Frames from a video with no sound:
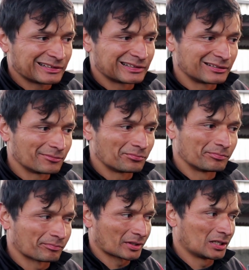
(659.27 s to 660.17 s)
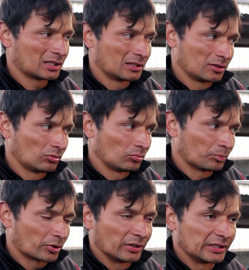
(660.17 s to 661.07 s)
um,
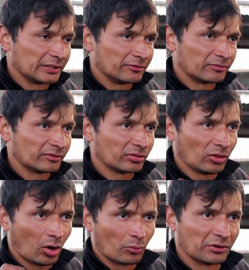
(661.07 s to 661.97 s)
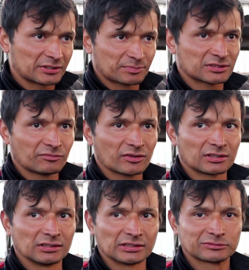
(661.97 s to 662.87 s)
and probably not with
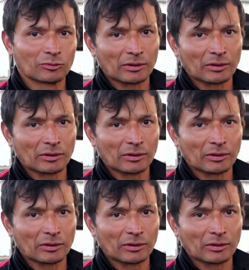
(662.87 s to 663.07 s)
specific details,